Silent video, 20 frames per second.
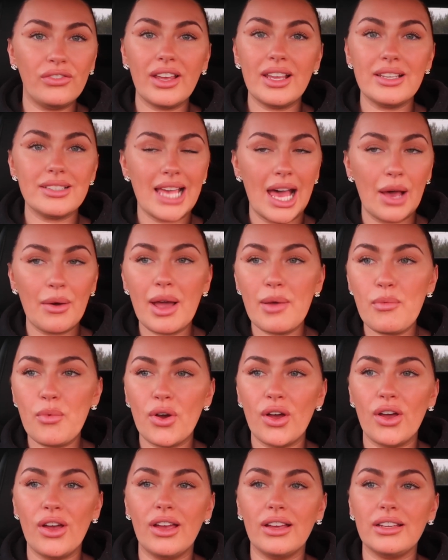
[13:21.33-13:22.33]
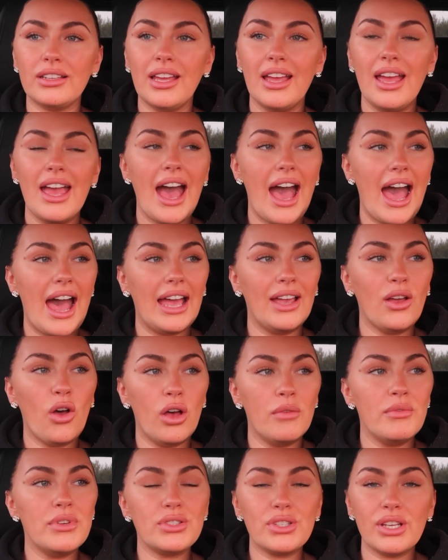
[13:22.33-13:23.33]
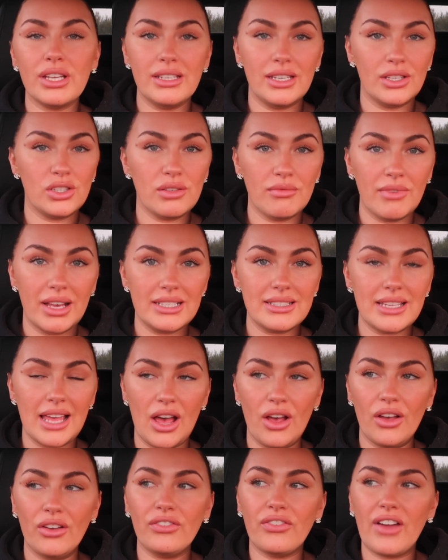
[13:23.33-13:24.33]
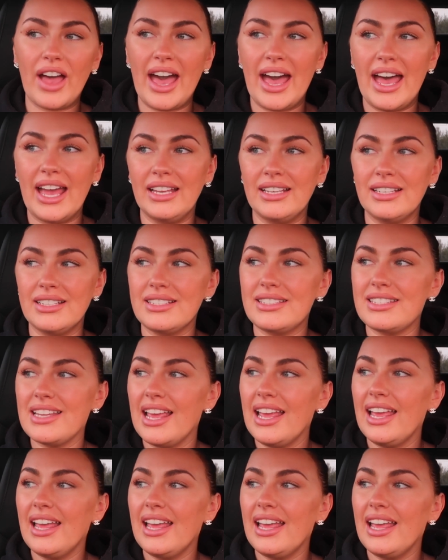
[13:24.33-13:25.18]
It's how I work. I almost condition myself. And